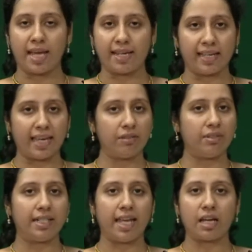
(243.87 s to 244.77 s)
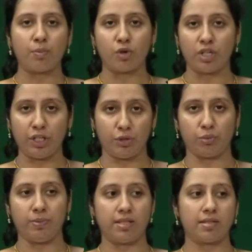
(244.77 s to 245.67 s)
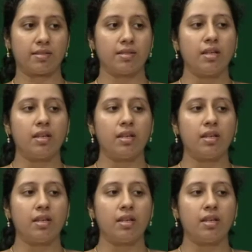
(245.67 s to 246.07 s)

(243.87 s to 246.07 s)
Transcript: that again will take up only 2 bits.